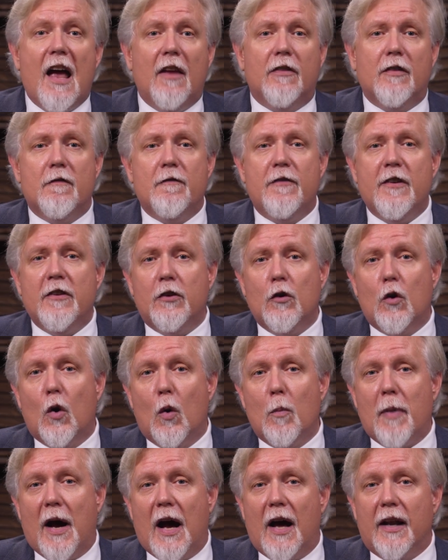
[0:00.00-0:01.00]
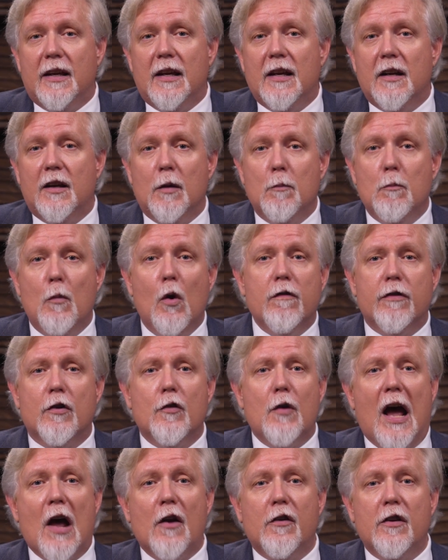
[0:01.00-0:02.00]
has a physical body and can move
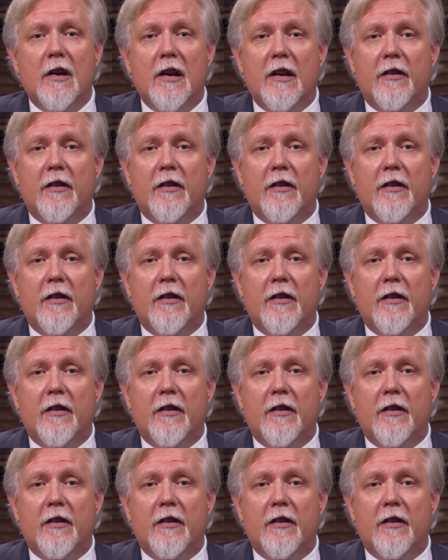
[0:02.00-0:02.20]
around in